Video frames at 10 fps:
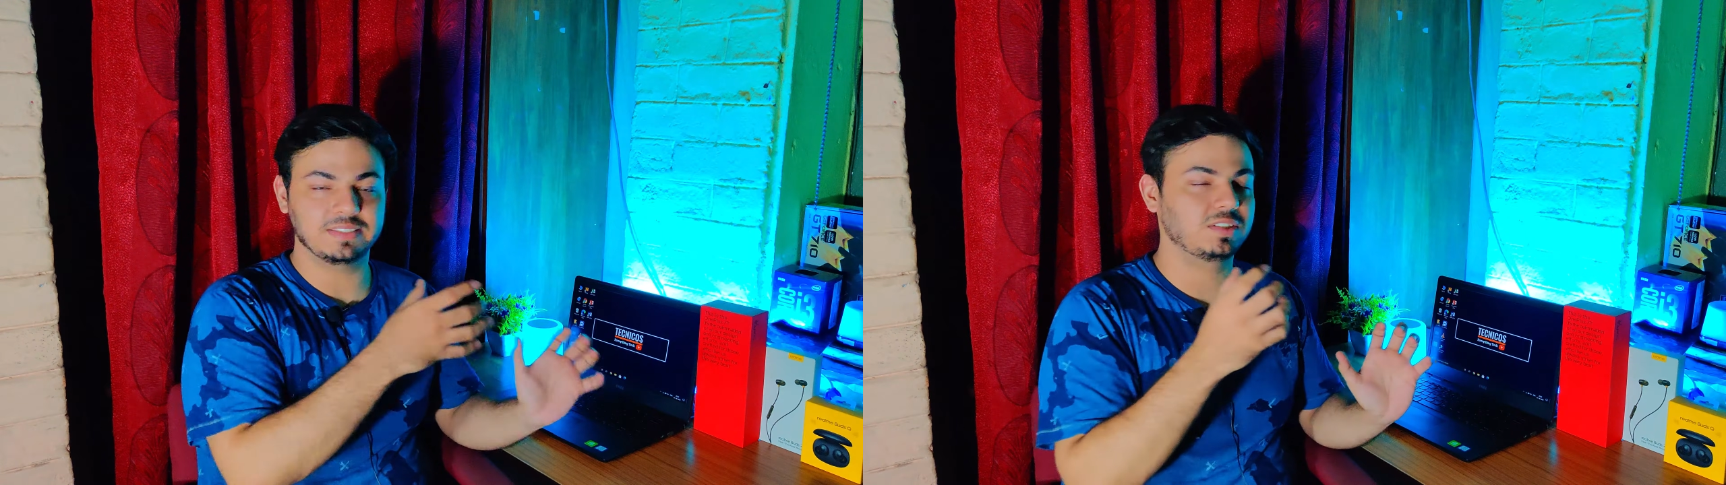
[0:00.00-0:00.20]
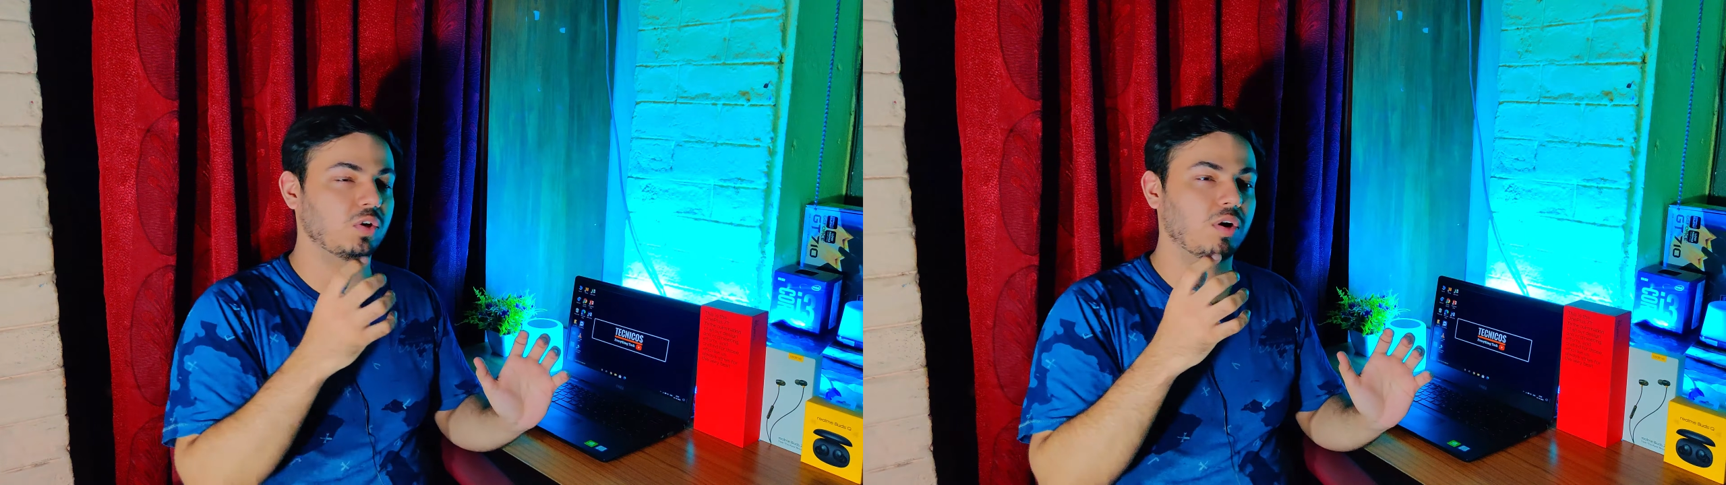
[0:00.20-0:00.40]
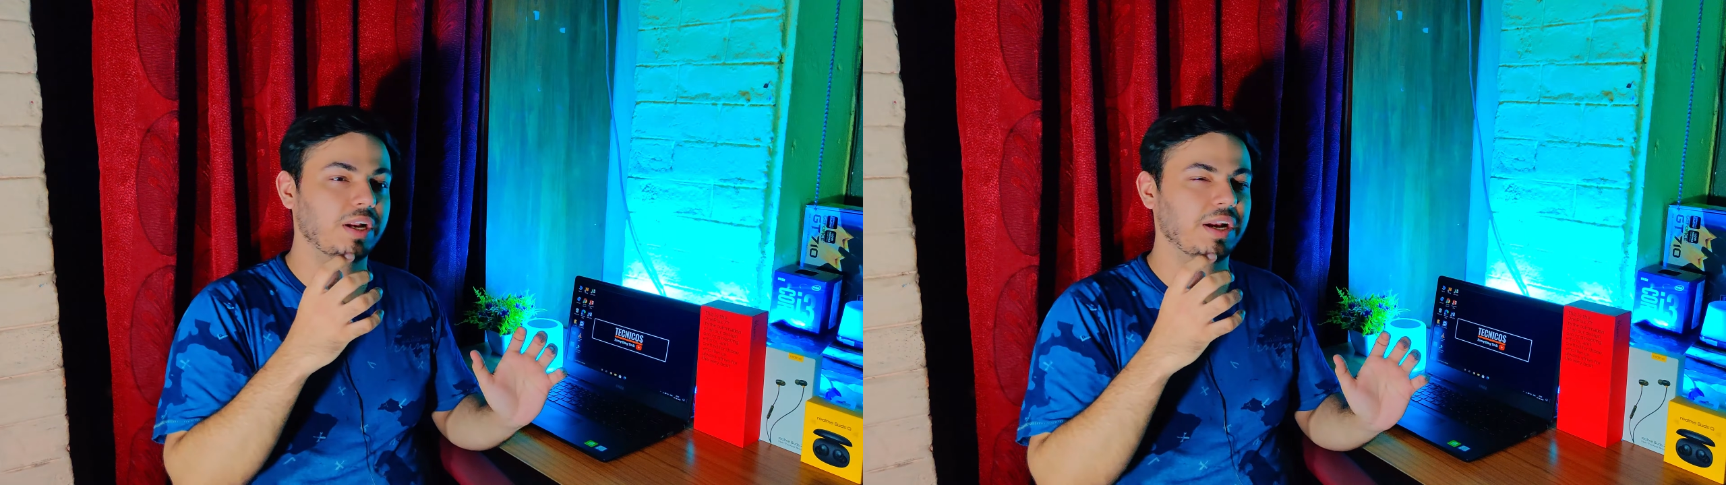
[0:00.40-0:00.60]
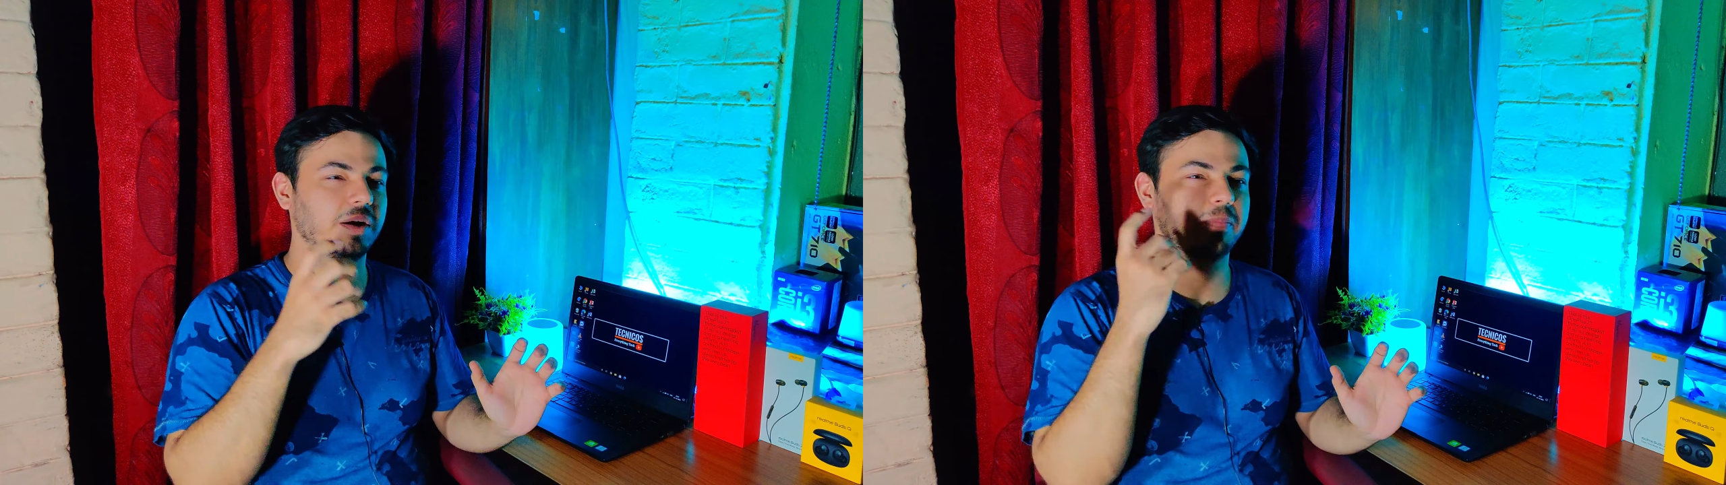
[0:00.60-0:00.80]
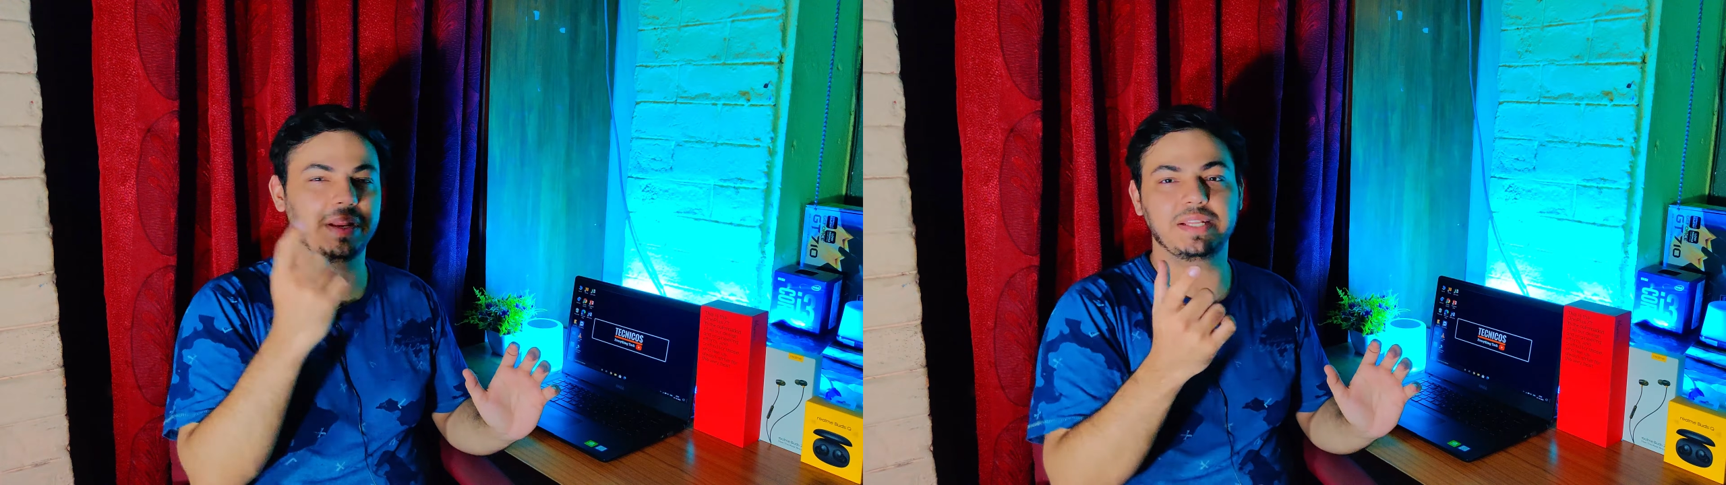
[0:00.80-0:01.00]
installed in
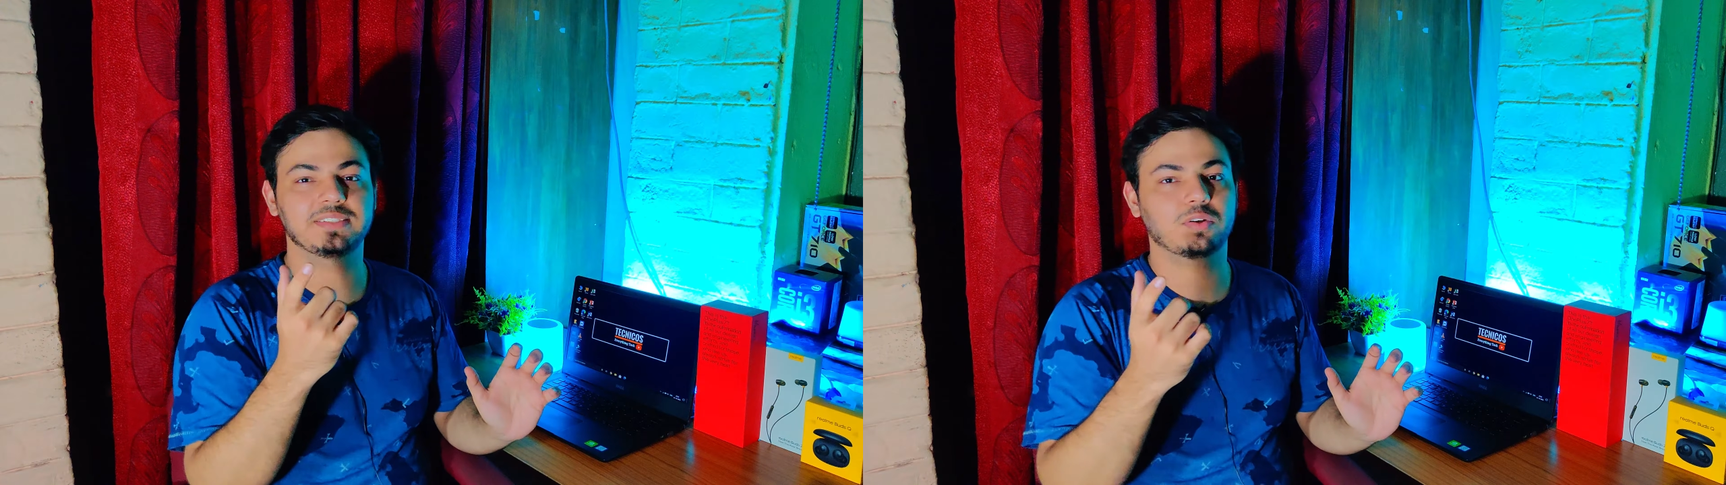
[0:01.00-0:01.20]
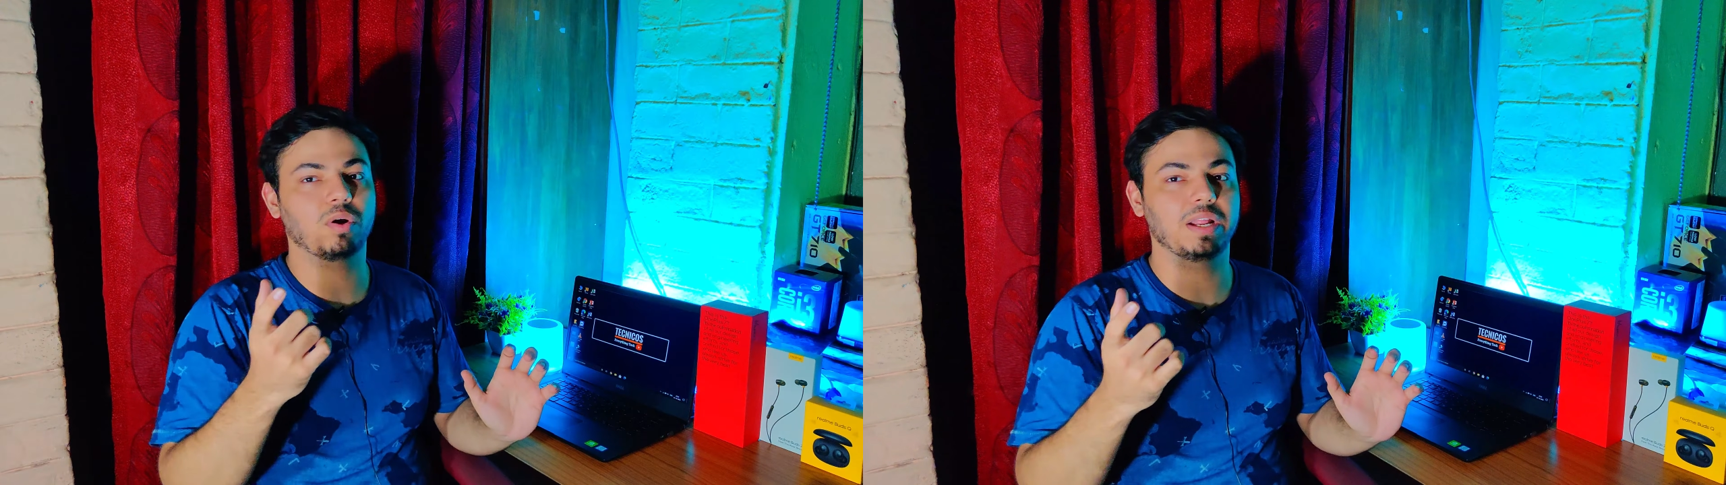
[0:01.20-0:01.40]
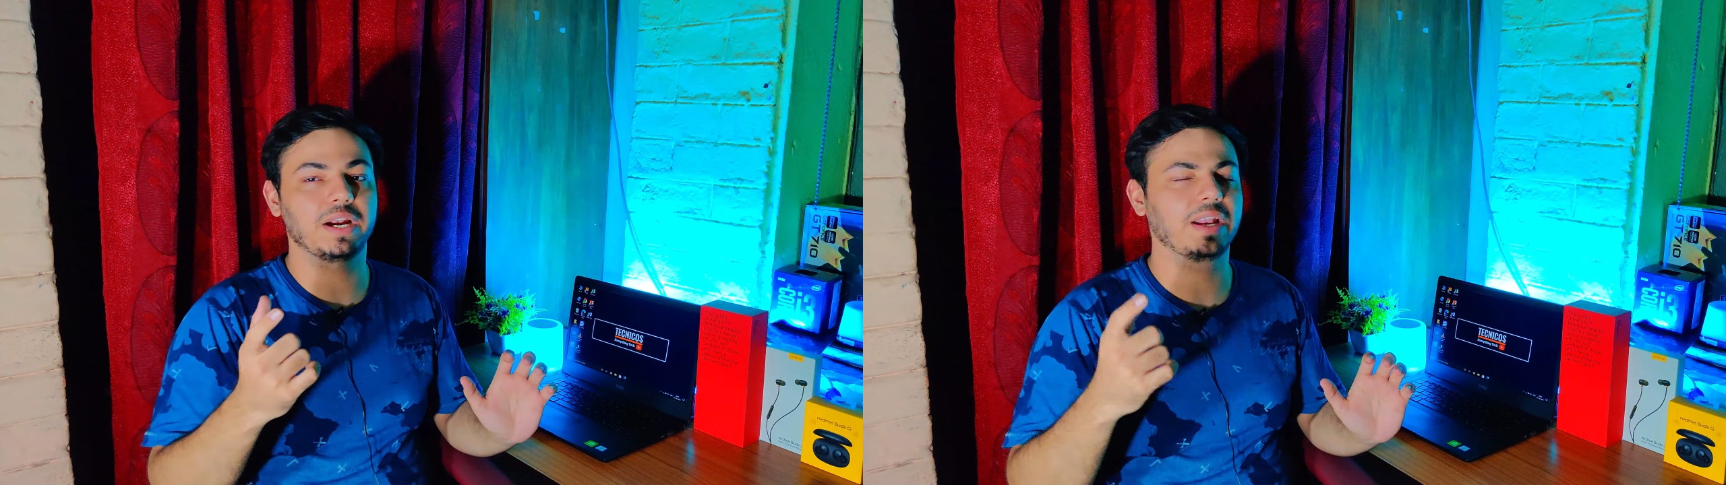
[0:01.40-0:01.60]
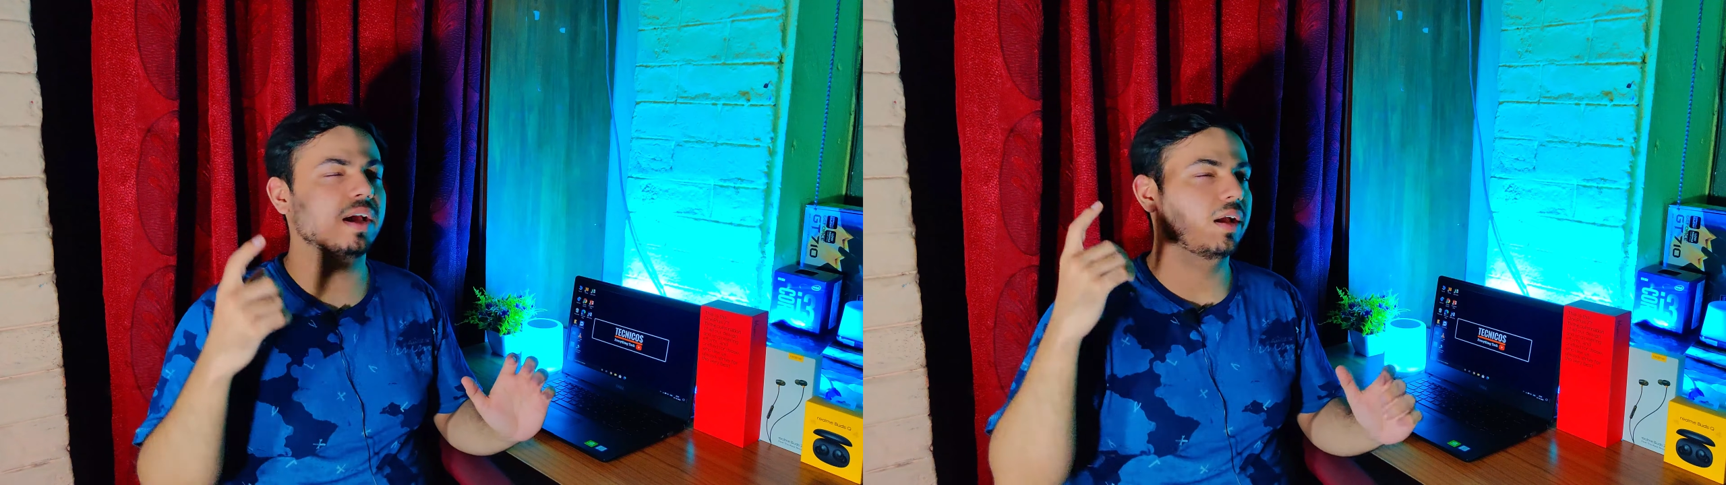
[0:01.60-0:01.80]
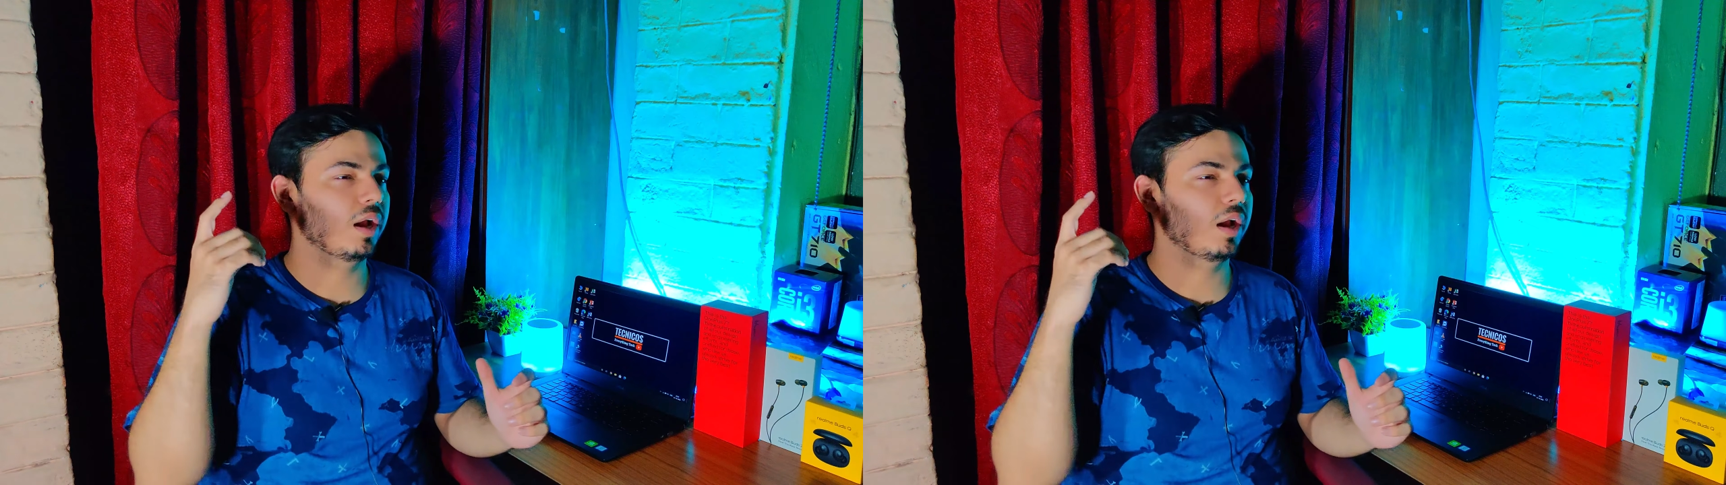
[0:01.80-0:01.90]
it, pre-installed in it,